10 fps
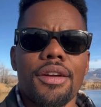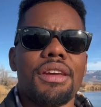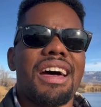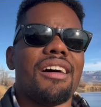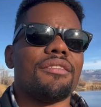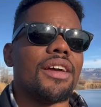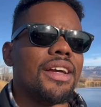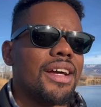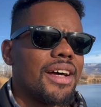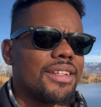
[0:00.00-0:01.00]
You have
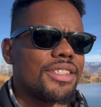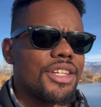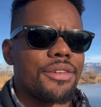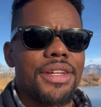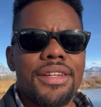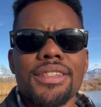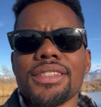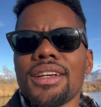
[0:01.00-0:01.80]
a series